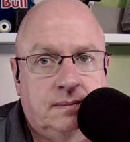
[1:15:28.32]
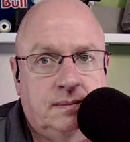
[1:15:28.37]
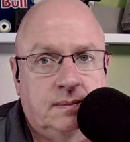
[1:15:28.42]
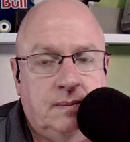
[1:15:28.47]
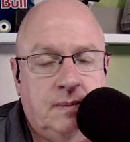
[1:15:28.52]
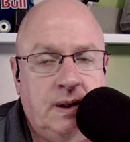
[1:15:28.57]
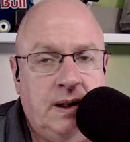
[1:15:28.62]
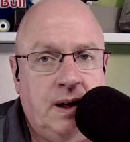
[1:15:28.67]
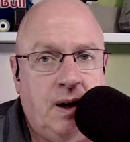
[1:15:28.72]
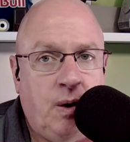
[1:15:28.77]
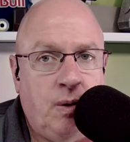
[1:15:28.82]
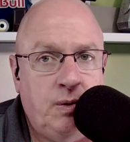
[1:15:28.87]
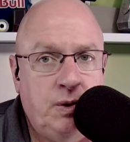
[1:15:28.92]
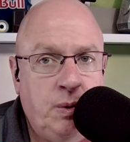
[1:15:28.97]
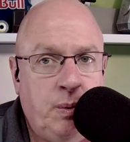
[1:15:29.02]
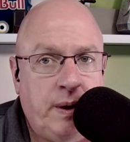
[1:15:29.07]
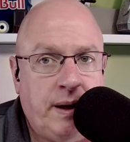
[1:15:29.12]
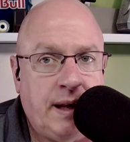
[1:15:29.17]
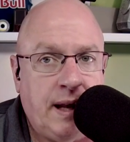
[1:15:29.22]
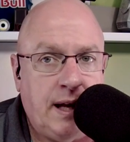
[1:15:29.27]
you know,
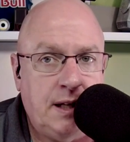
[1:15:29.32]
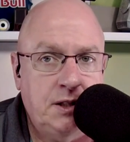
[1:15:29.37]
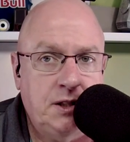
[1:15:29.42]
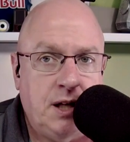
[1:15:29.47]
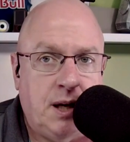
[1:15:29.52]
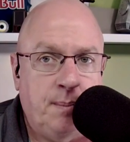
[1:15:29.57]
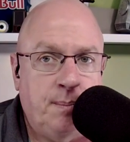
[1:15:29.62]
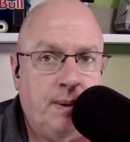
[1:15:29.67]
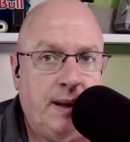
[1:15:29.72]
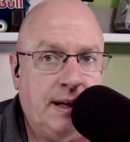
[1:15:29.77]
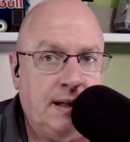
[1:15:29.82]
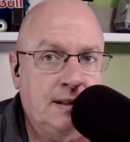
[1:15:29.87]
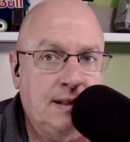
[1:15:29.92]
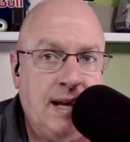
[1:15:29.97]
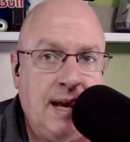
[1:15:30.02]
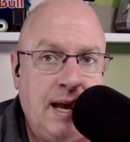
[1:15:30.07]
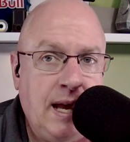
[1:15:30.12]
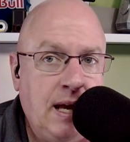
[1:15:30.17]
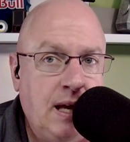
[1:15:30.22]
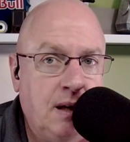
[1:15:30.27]
do a catch up like
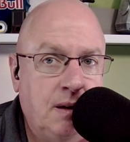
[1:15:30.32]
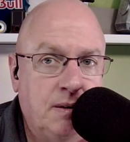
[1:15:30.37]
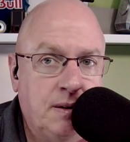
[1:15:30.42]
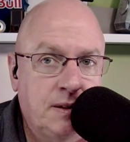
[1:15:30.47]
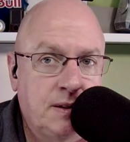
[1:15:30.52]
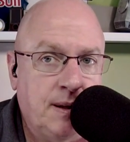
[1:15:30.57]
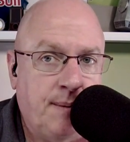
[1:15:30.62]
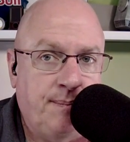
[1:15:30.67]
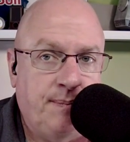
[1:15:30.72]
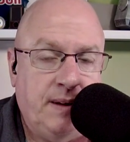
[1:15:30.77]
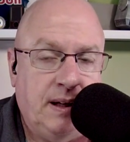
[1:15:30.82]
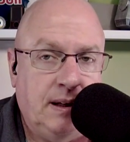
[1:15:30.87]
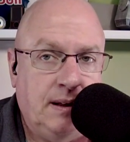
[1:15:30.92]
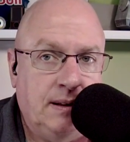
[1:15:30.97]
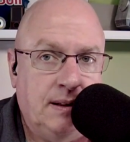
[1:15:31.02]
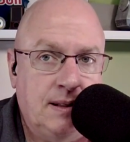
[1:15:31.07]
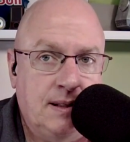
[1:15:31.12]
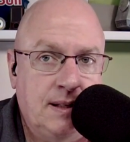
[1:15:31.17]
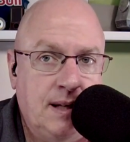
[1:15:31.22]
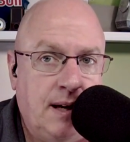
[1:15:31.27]
ten or something
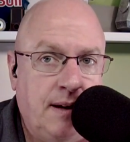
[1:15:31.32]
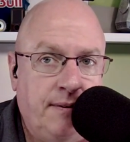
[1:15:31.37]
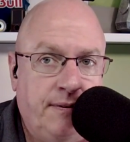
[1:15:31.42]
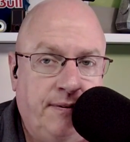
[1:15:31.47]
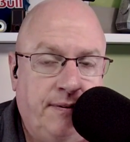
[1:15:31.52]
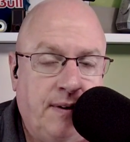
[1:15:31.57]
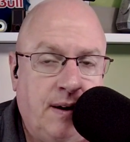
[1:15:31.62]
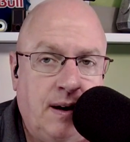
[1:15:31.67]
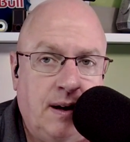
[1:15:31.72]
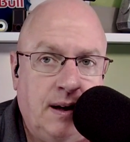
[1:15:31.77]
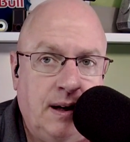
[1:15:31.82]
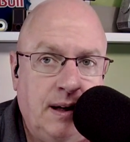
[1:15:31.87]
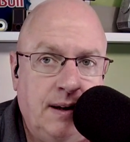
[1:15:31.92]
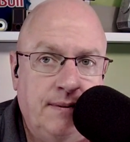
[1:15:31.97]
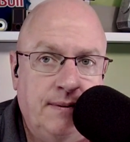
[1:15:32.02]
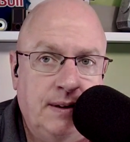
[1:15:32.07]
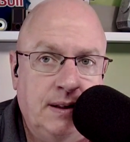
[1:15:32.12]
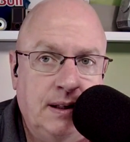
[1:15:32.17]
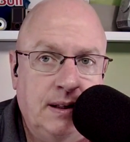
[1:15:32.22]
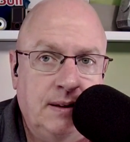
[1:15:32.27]
instead of five,
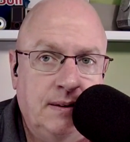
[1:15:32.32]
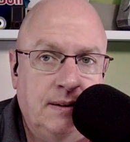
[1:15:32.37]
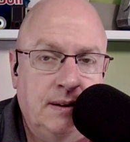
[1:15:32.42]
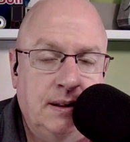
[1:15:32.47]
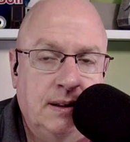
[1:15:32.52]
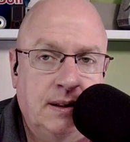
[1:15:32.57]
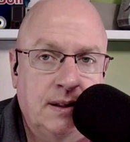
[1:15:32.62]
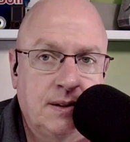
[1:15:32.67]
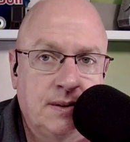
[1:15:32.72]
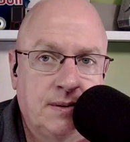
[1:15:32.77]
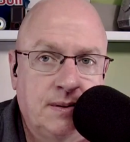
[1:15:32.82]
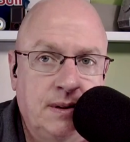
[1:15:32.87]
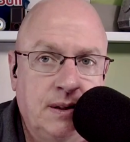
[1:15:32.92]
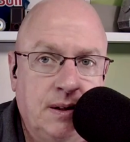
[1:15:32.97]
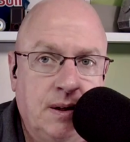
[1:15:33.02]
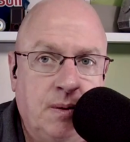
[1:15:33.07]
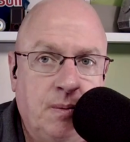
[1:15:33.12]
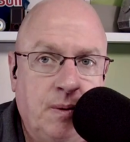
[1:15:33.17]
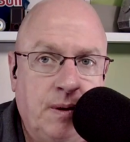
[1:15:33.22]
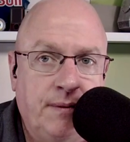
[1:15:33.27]
and they because you
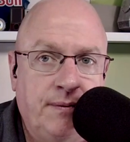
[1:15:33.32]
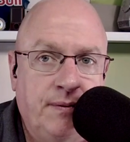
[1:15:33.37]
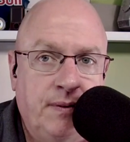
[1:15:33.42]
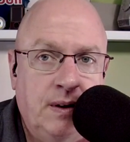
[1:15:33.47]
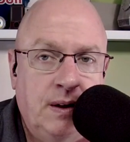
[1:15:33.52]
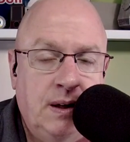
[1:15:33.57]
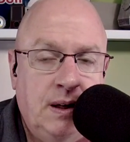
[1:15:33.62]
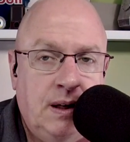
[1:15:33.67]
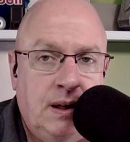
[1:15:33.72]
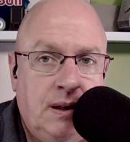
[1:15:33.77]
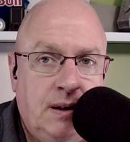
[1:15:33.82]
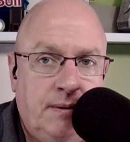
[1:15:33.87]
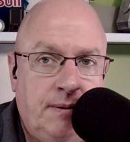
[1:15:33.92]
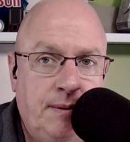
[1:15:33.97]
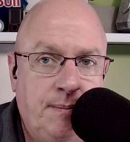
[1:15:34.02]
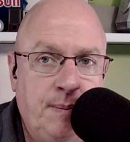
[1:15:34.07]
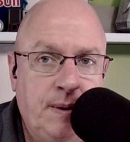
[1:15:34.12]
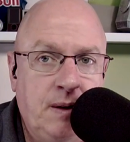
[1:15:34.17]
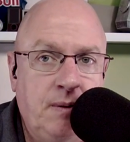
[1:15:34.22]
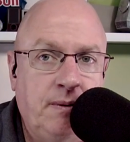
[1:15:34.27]
know we we've,
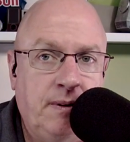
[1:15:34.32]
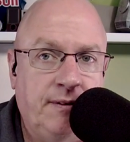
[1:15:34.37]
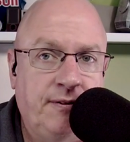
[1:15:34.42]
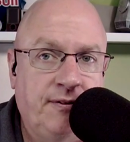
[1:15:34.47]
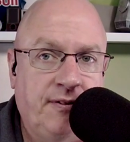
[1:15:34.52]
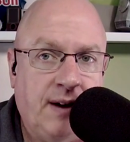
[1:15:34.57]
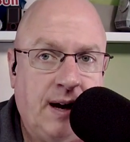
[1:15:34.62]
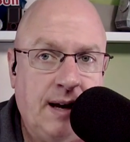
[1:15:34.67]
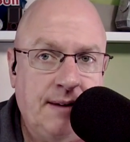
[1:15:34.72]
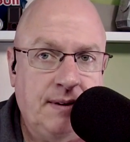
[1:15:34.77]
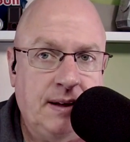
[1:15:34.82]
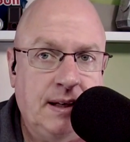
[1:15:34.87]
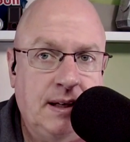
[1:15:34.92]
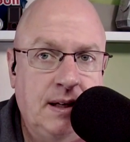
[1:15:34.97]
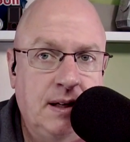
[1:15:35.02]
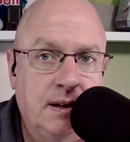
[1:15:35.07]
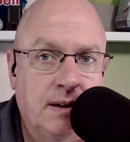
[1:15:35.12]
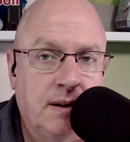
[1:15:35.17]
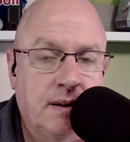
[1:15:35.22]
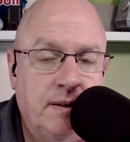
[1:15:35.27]
we've been doing five a
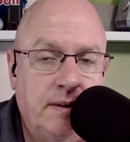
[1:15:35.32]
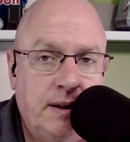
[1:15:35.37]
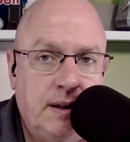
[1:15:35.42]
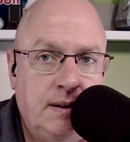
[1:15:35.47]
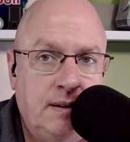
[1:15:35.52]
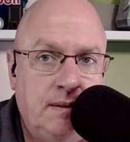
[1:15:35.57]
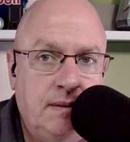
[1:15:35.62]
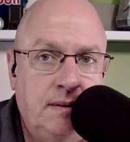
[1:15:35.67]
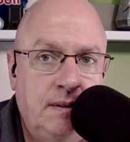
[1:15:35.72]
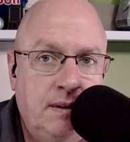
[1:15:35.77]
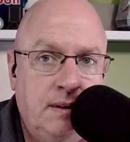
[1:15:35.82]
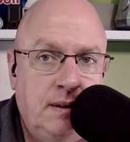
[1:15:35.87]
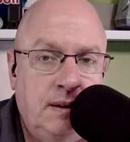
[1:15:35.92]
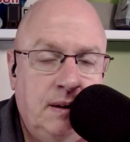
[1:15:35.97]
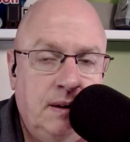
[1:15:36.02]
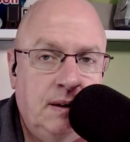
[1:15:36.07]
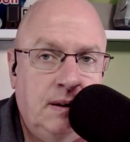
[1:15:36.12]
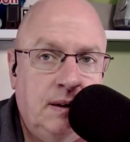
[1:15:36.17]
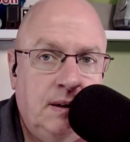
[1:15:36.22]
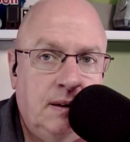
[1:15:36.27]
year, and
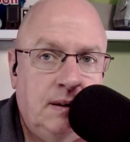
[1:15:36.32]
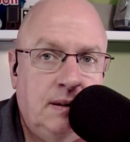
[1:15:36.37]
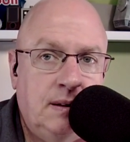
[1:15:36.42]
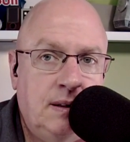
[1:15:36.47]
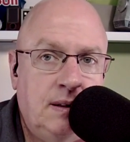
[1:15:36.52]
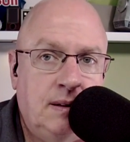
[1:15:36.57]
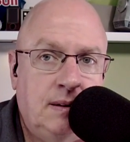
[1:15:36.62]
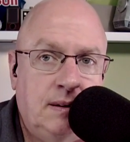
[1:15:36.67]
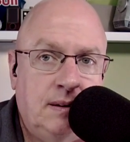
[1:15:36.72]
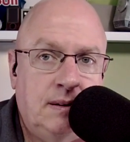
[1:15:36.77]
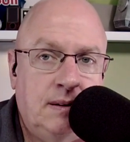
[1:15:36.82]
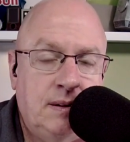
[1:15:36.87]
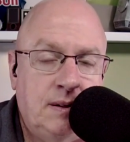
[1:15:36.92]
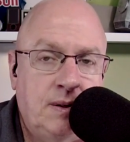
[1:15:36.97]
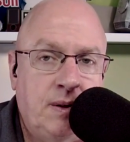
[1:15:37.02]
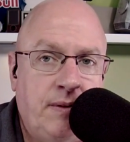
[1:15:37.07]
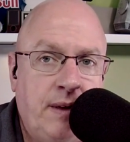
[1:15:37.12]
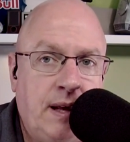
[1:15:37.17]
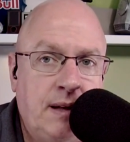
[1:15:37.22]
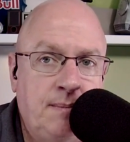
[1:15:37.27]

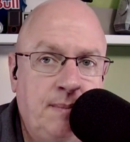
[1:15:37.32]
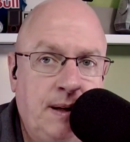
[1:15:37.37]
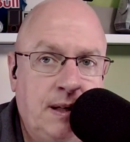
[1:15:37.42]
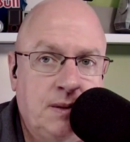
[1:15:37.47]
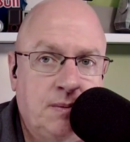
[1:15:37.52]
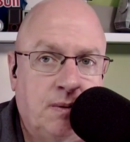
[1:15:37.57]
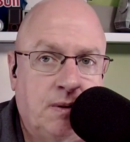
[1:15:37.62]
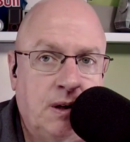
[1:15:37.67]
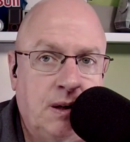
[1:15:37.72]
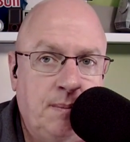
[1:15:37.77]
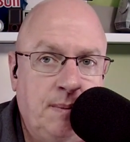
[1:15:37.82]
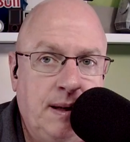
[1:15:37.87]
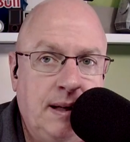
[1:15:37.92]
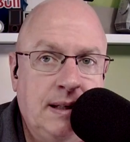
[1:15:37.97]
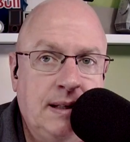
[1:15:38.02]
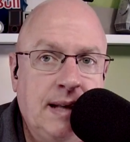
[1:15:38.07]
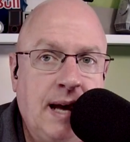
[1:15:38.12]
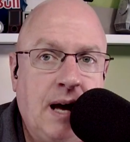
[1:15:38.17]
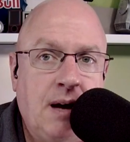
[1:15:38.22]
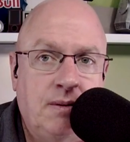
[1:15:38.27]
so that means we're going to be
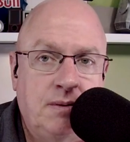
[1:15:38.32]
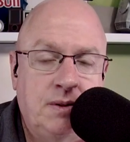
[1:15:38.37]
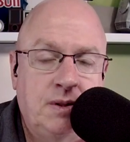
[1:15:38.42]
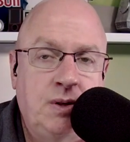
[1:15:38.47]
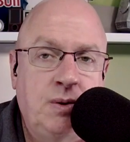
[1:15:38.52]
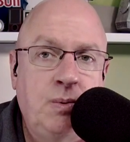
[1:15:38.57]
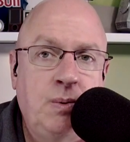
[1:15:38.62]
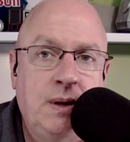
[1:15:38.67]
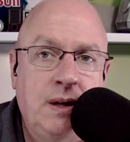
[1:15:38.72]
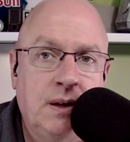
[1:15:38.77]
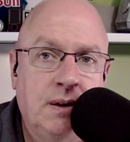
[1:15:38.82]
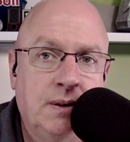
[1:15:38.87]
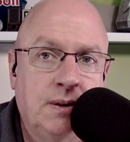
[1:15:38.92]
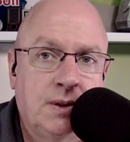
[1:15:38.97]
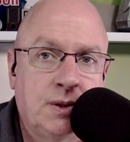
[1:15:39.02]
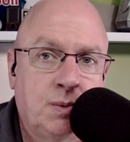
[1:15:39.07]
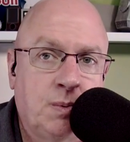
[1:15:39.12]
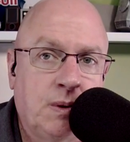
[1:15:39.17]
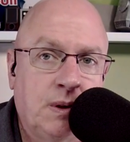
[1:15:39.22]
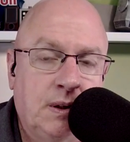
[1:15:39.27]
down two
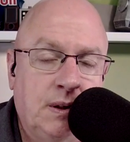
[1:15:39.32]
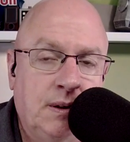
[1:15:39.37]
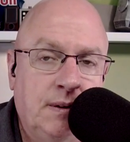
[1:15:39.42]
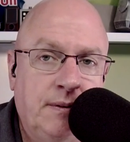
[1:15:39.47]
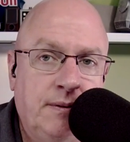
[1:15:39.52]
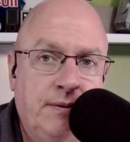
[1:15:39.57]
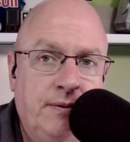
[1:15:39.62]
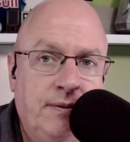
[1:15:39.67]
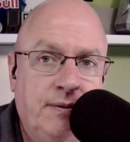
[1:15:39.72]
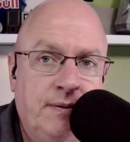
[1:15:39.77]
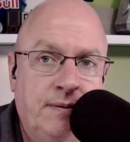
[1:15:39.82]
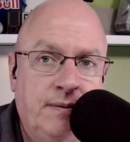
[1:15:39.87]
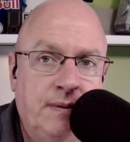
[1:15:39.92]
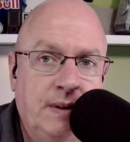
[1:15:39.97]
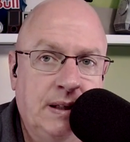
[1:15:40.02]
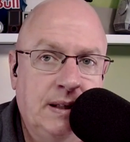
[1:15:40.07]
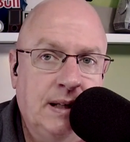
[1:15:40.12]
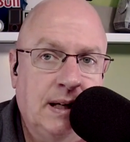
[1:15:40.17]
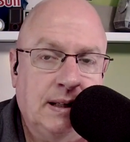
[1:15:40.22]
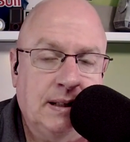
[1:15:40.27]
years worth of
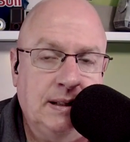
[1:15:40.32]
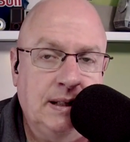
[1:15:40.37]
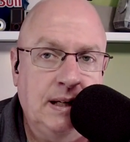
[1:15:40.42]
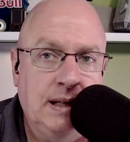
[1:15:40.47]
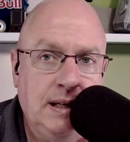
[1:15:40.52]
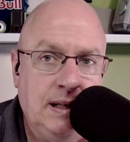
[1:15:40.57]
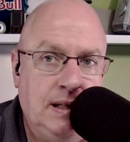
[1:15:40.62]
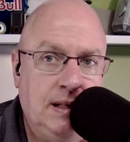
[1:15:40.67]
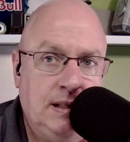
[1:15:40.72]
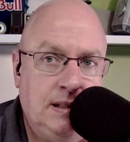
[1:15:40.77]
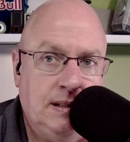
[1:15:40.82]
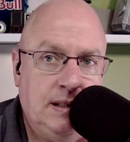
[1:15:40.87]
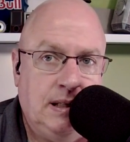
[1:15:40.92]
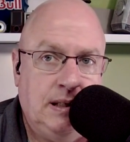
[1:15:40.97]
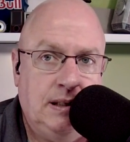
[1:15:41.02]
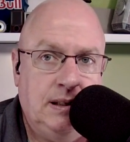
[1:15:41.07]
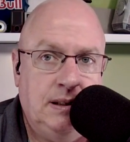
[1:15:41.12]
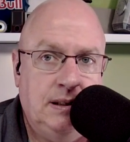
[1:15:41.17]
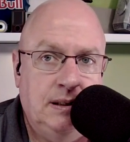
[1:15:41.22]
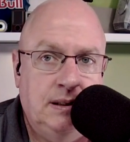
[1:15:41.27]
inductees,
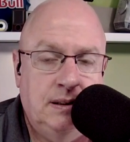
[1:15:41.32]
and